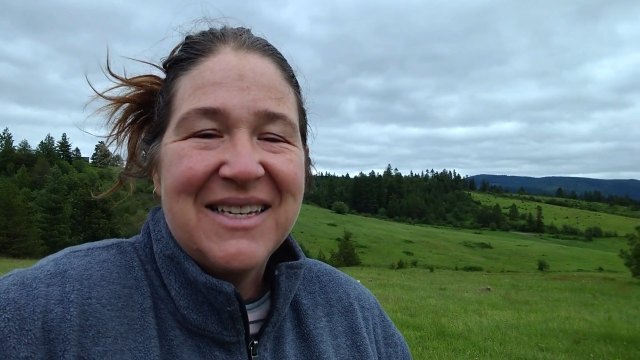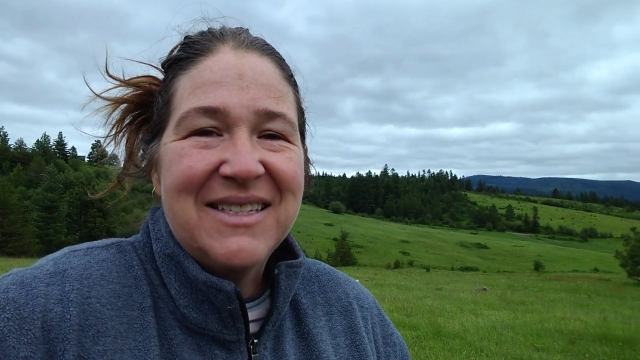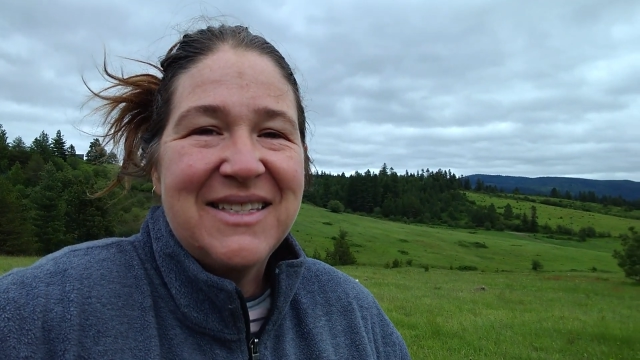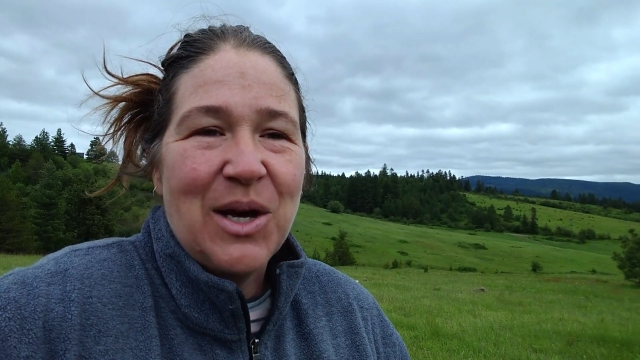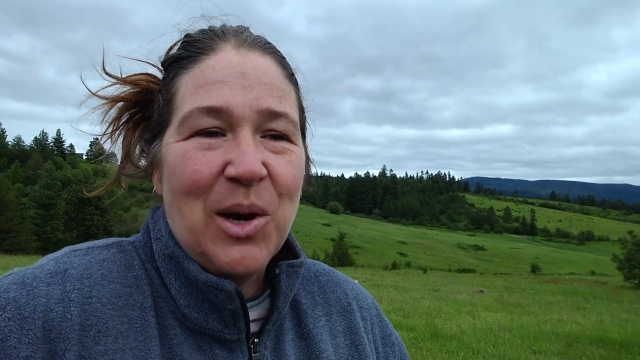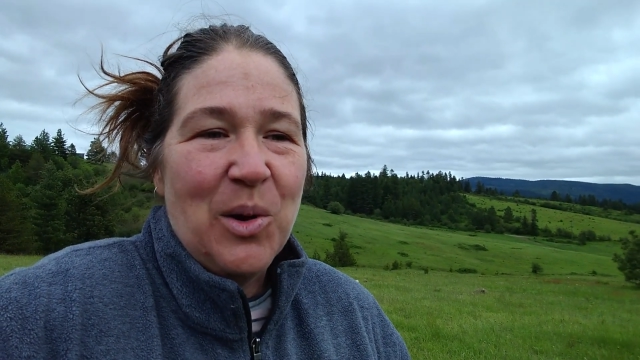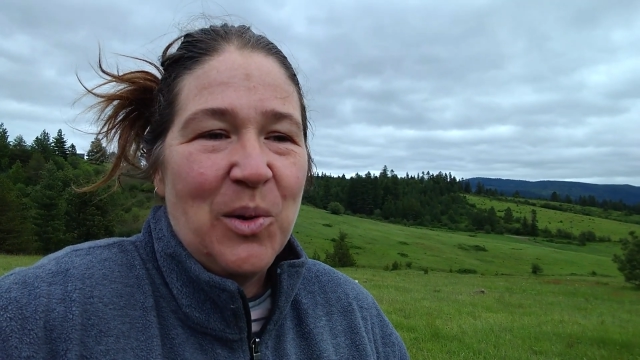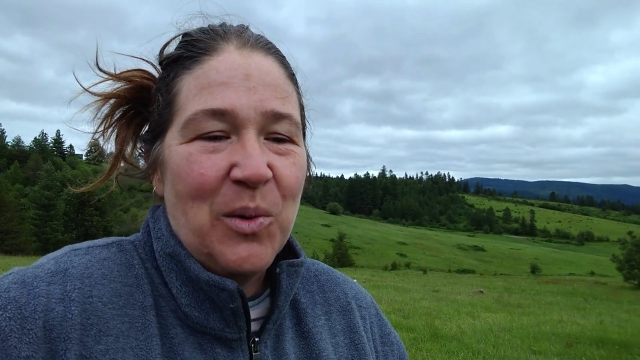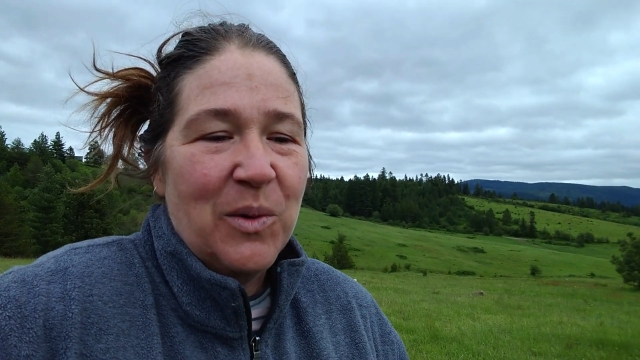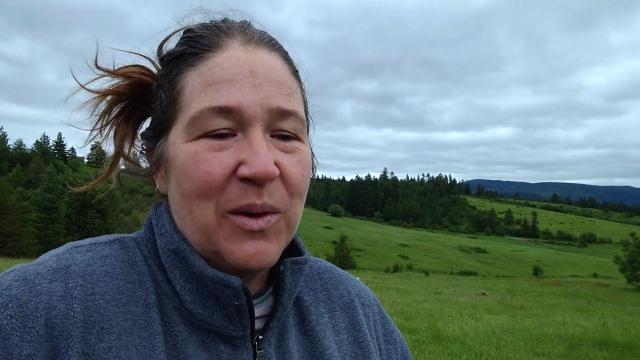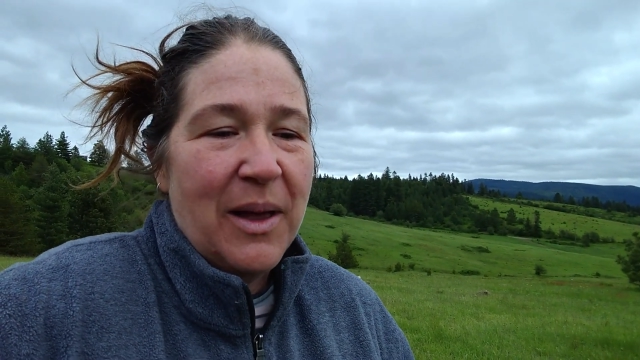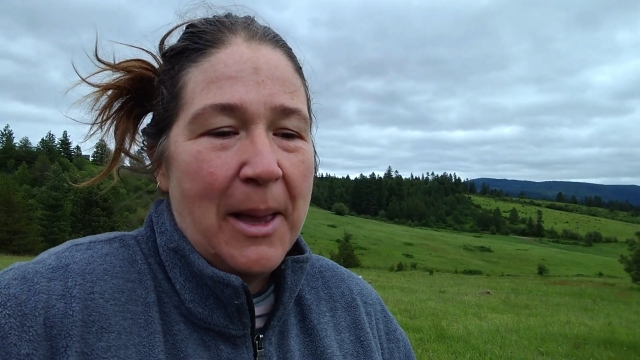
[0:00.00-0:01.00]

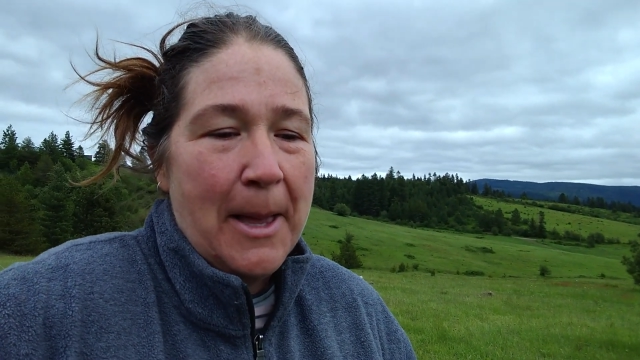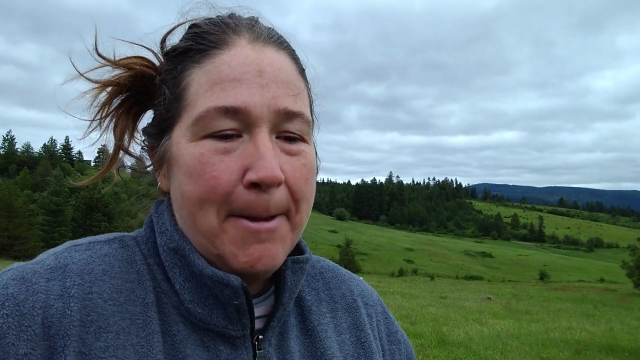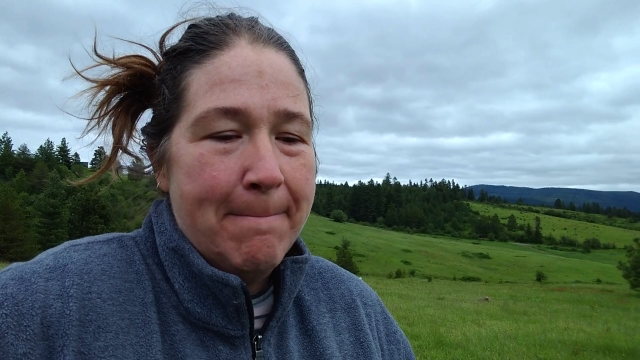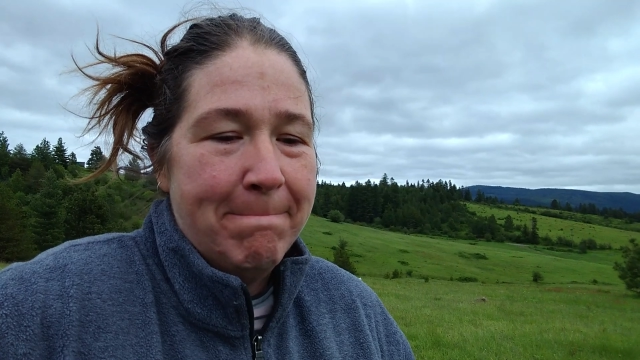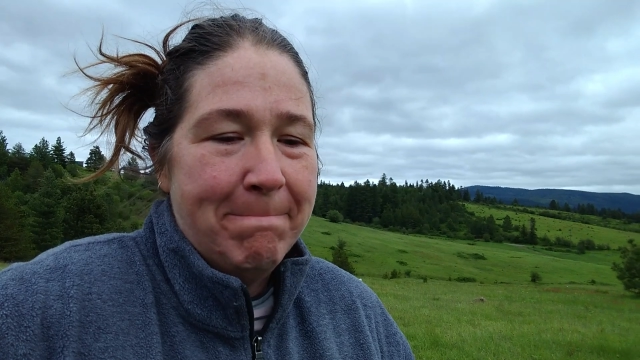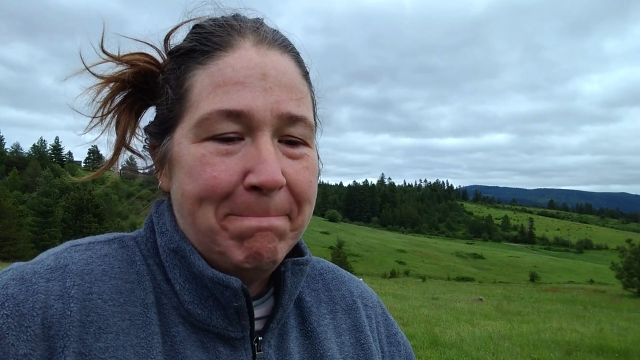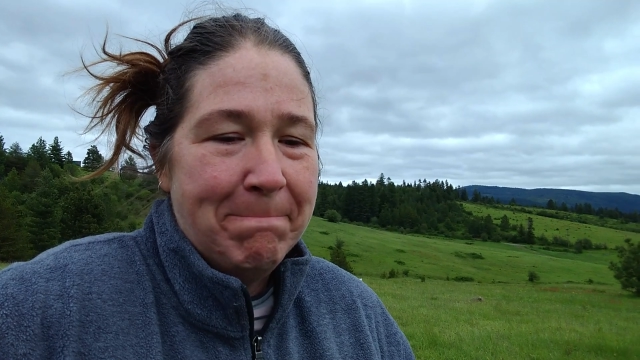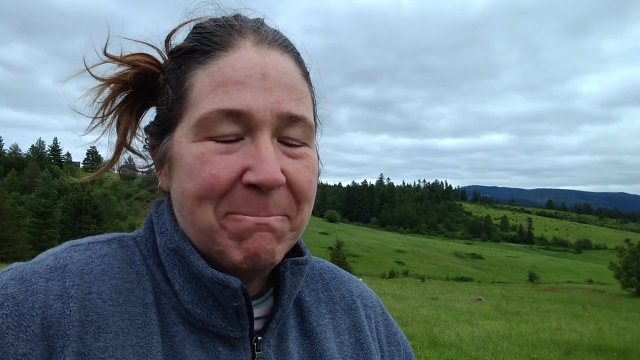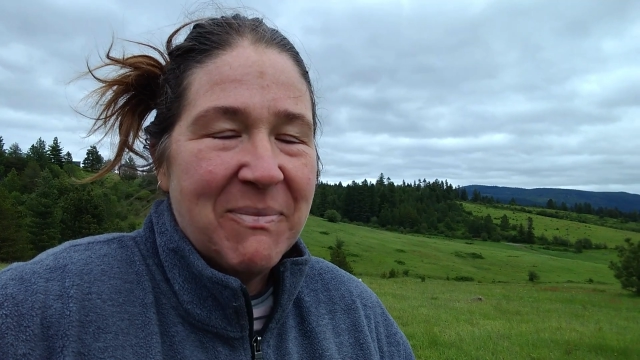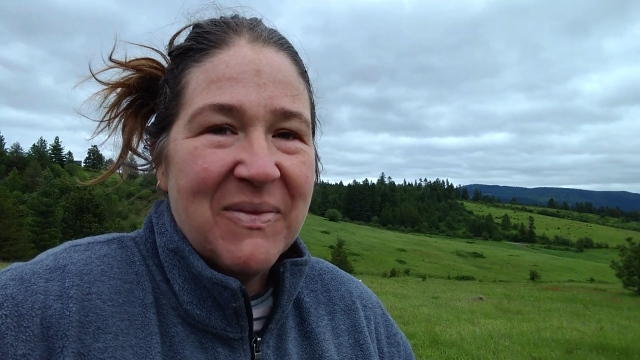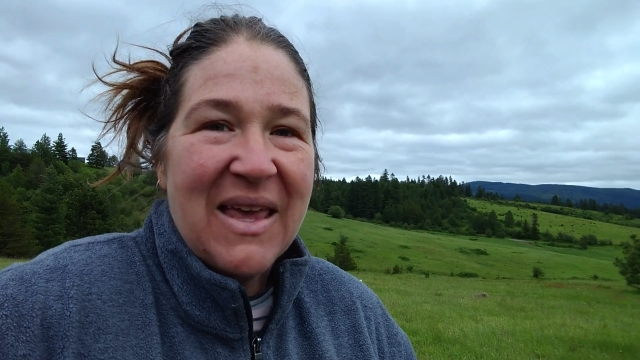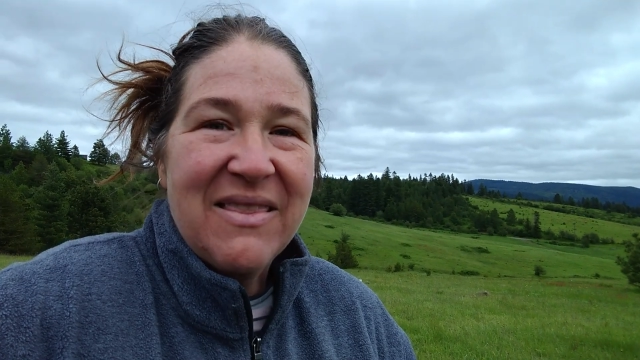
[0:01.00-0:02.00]
So
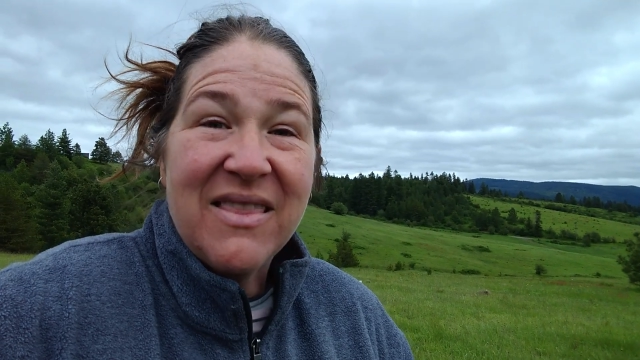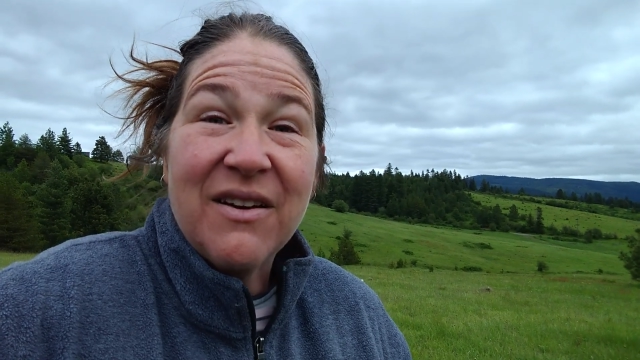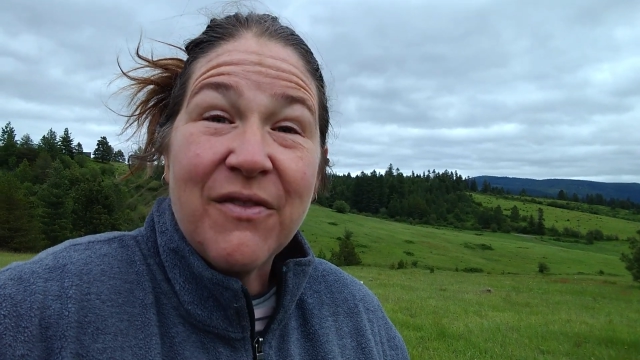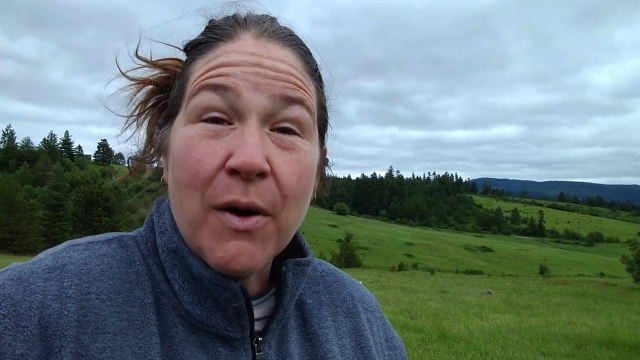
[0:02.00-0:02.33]
the